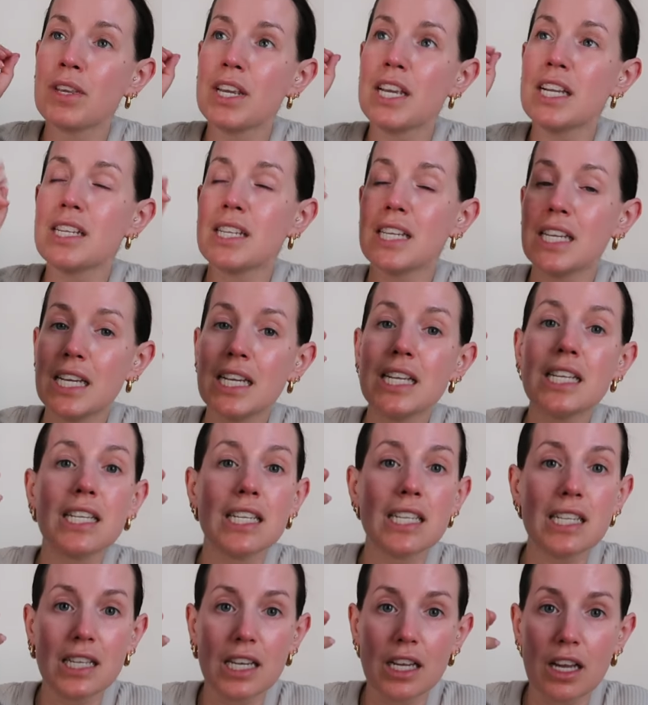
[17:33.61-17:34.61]
It's the
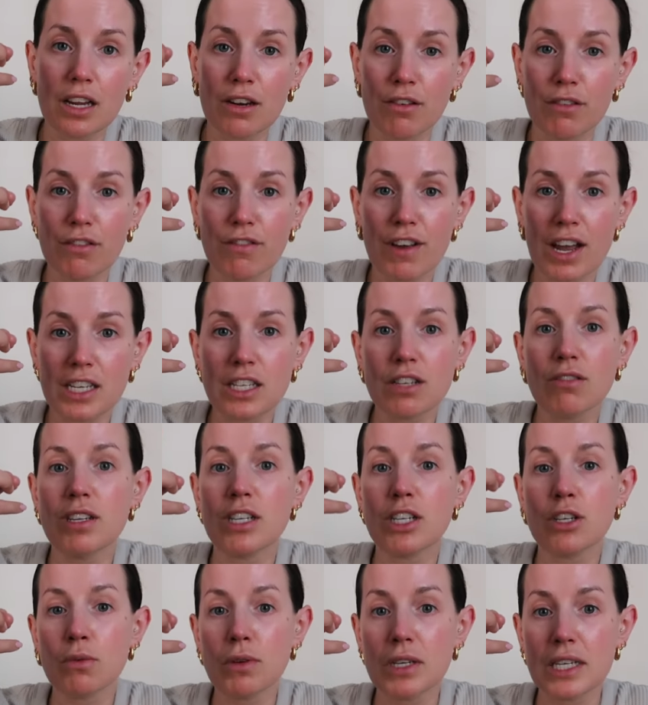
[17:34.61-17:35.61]
easiest thing I can factor
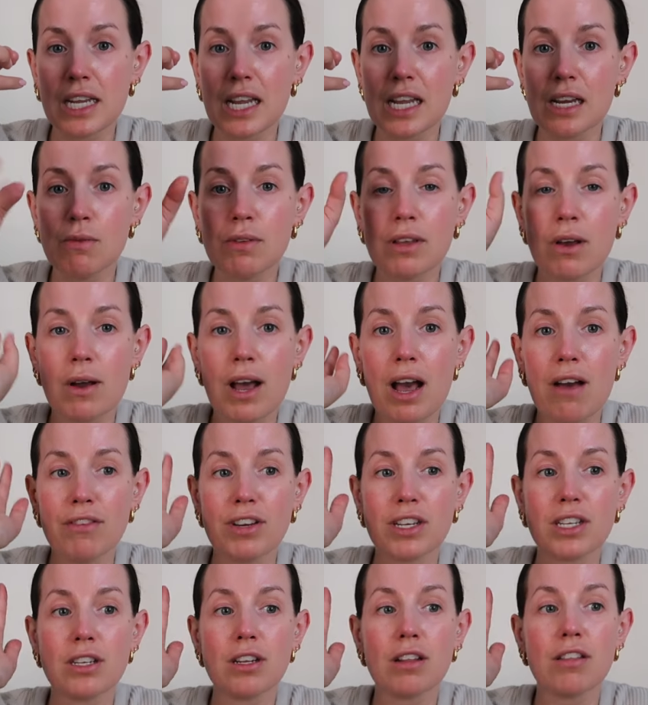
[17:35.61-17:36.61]
into a day without
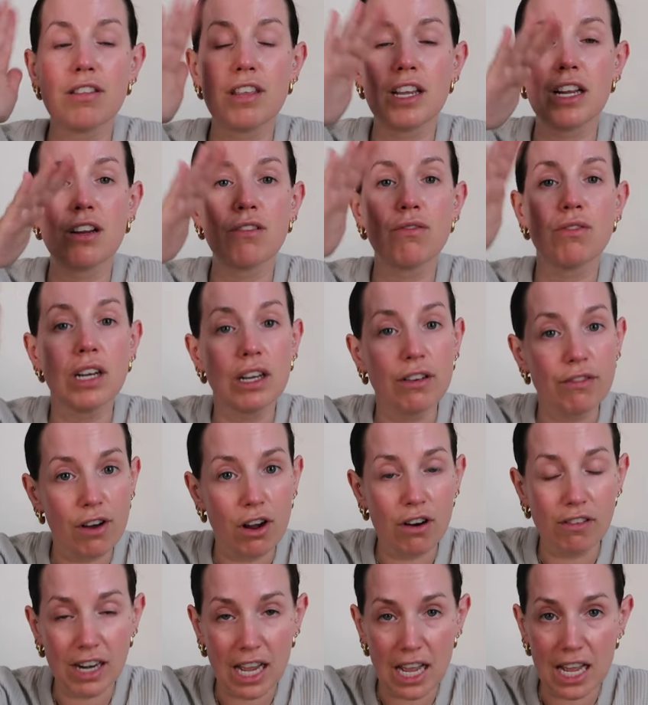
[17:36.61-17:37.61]
having to think really
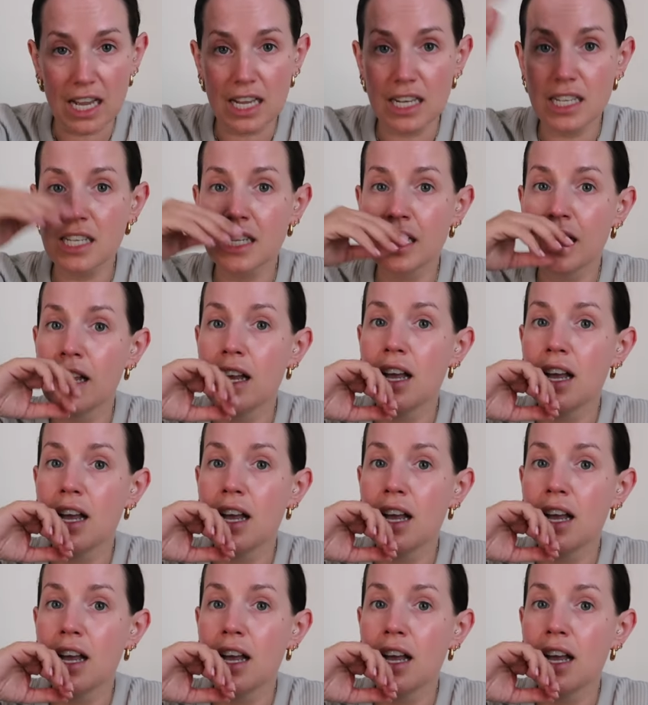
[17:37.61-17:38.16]
far ahead.